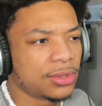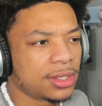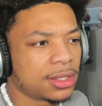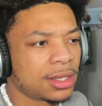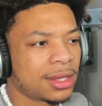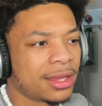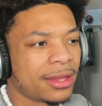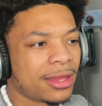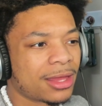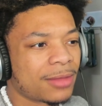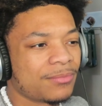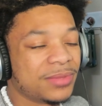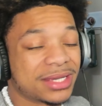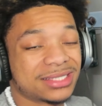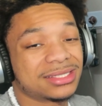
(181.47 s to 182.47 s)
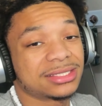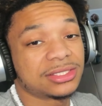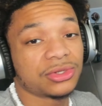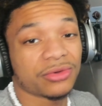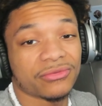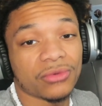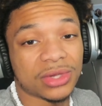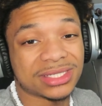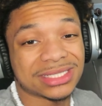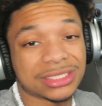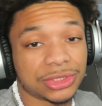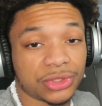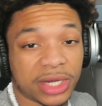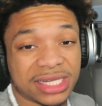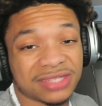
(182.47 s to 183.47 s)
it because it's your voice. It's
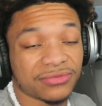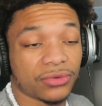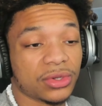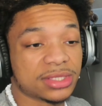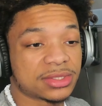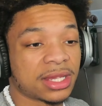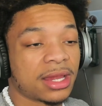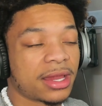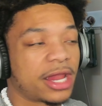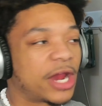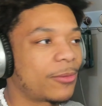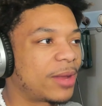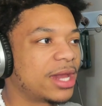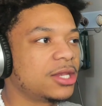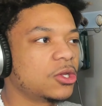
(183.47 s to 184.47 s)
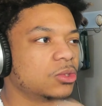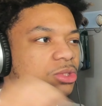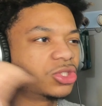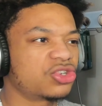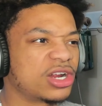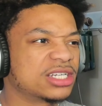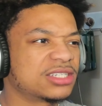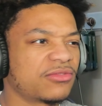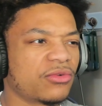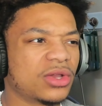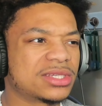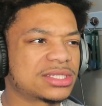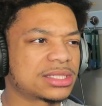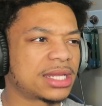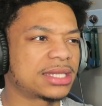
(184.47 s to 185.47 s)
Drake's voice. Everybody knows Drake's
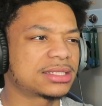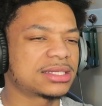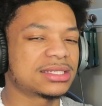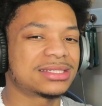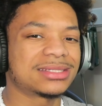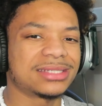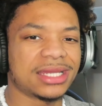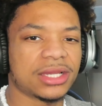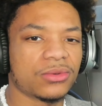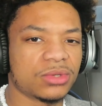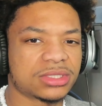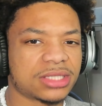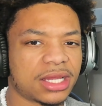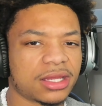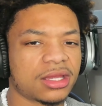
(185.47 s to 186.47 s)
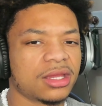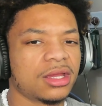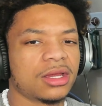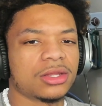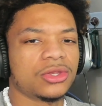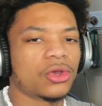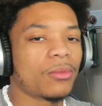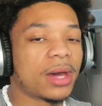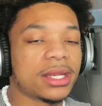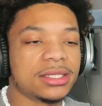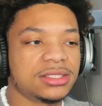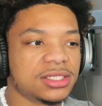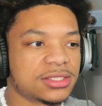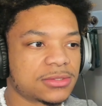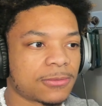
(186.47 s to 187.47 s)
voice is like distinguished. Like nobody
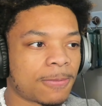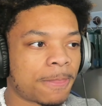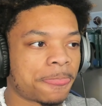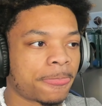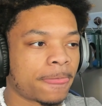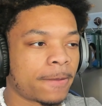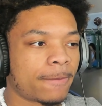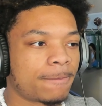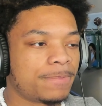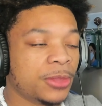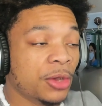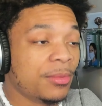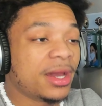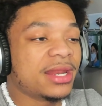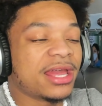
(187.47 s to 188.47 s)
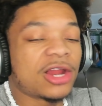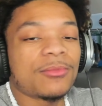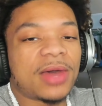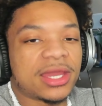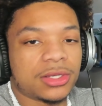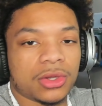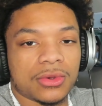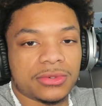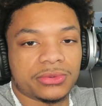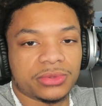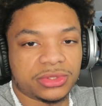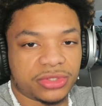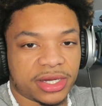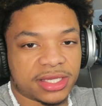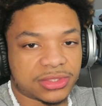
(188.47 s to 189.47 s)
just, nobody, everybody knows when
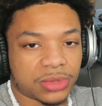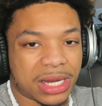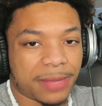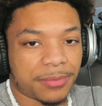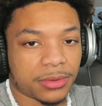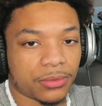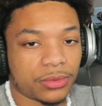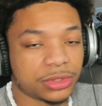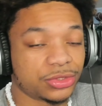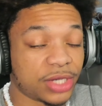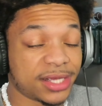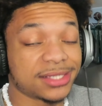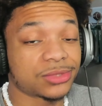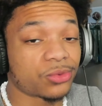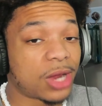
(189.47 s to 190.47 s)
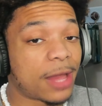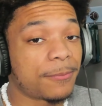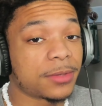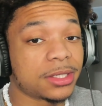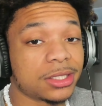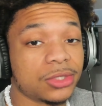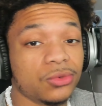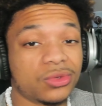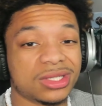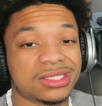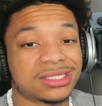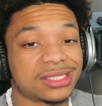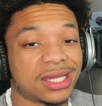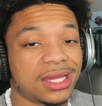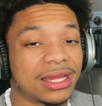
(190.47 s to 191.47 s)
Drake is rapping. When Drake is rapping, you can
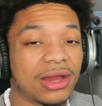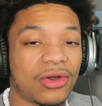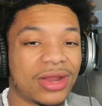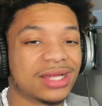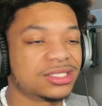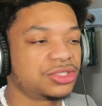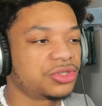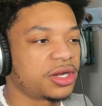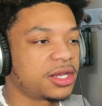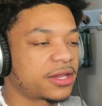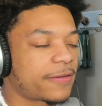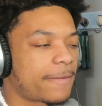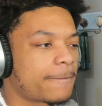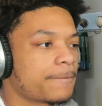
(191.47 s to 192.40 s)
say, oh, that's Drake.